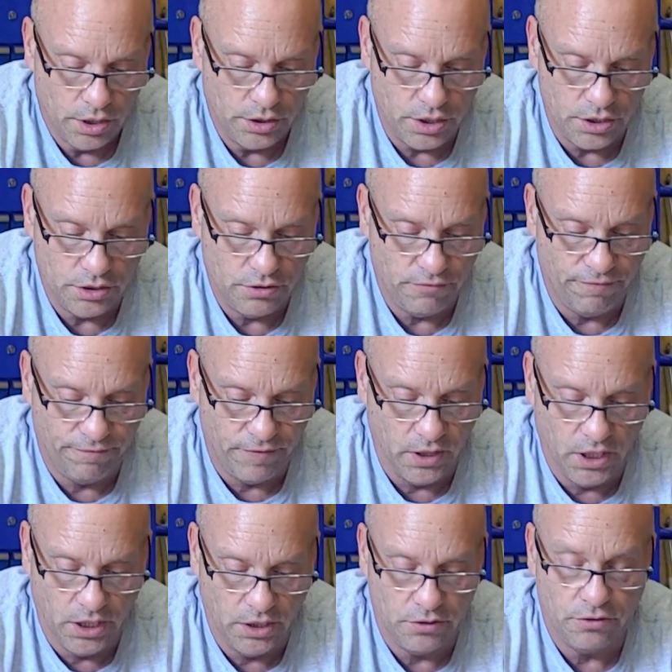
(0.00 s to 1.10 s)
then you
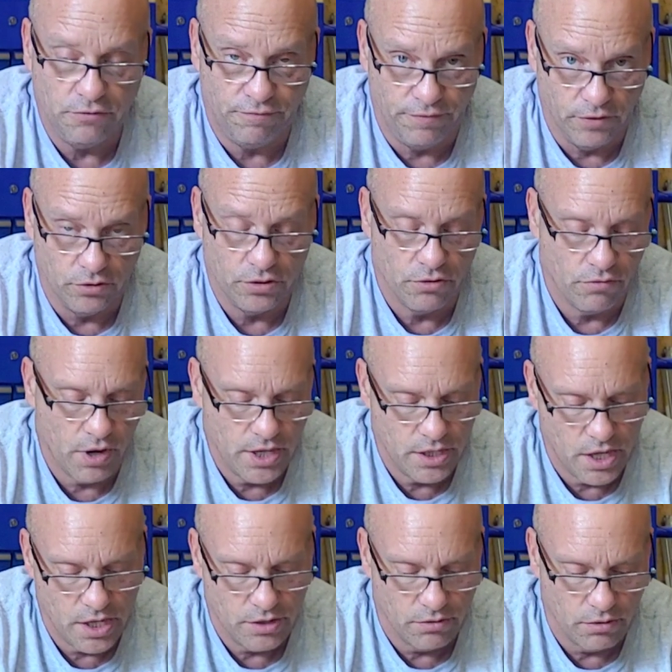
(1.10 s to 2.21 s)
fill your
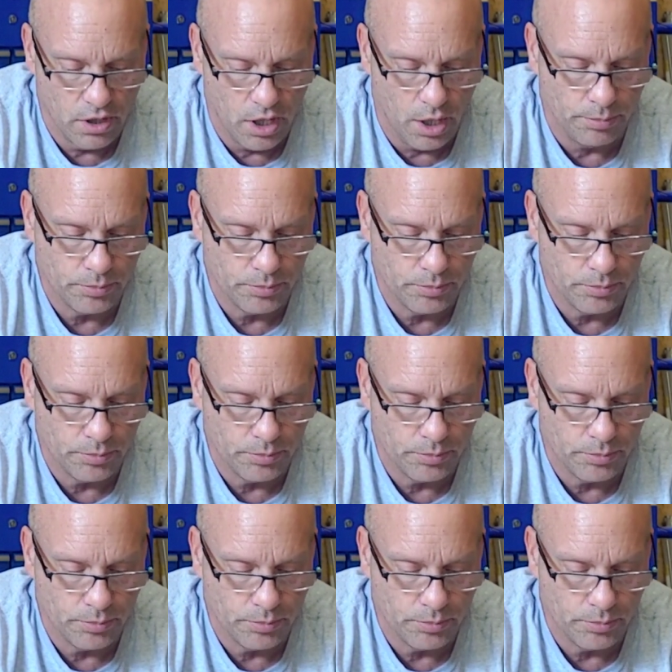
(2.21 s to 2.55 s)
radiator up,